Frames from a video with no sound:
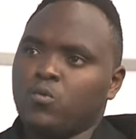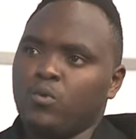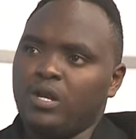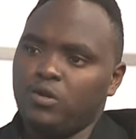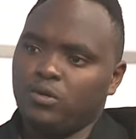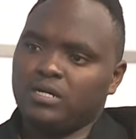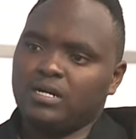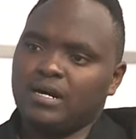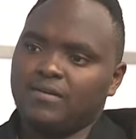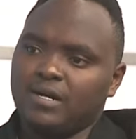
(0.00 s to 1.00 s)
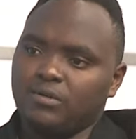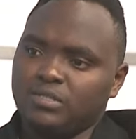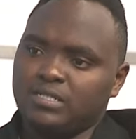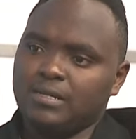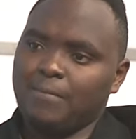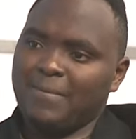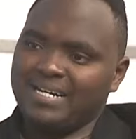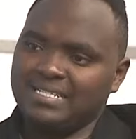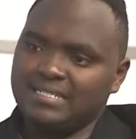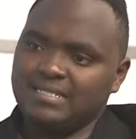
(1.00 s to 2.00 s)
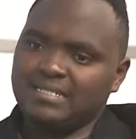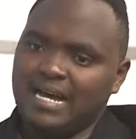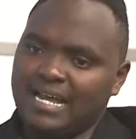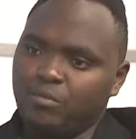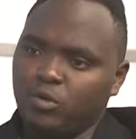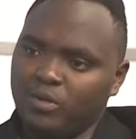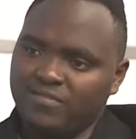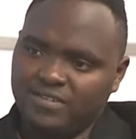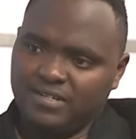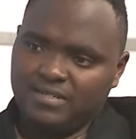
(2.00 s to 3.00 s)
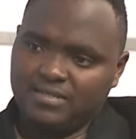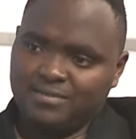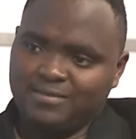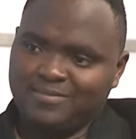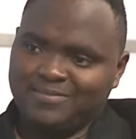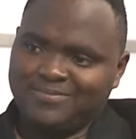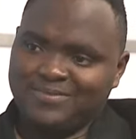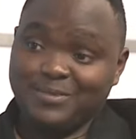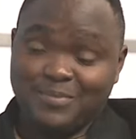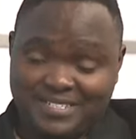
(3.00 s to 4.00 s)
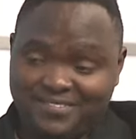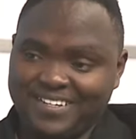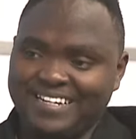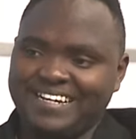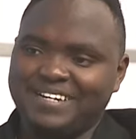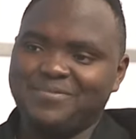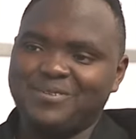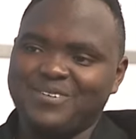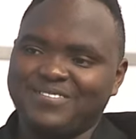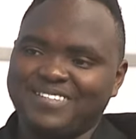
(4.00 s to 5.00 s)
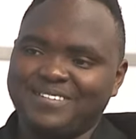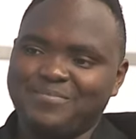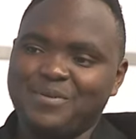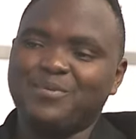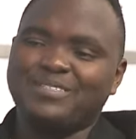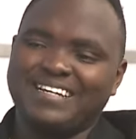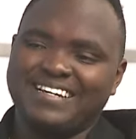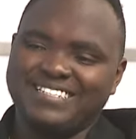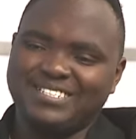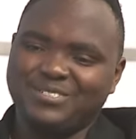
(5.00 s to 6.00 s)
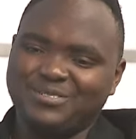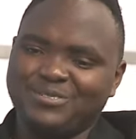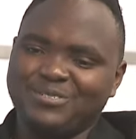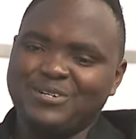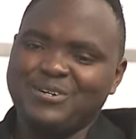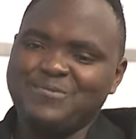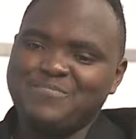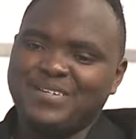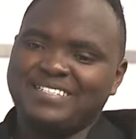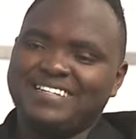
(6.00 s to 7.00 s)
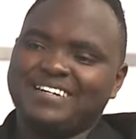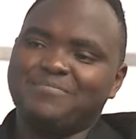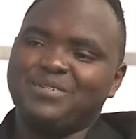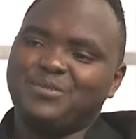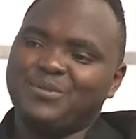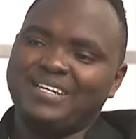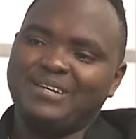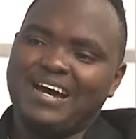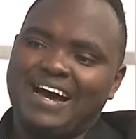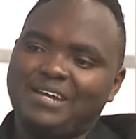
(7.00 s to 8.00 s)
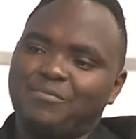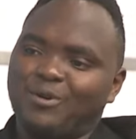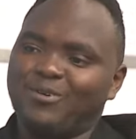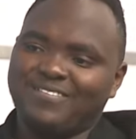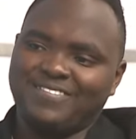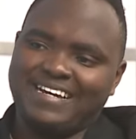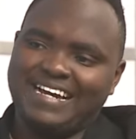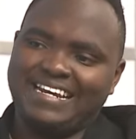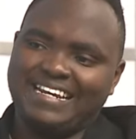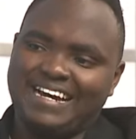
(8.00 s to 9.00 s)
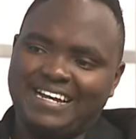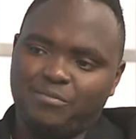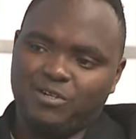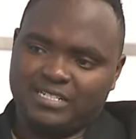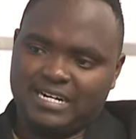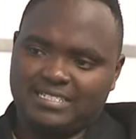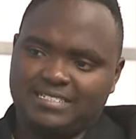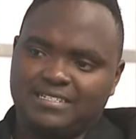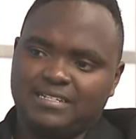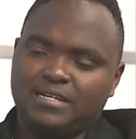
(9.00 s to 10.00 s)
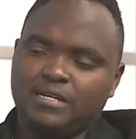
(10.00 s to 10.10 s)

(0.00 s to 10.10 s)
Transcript: We look around matters animal welfare mm-hmm specifically animal welfare, yes. people tend to mistake between animal welfare and animal rights.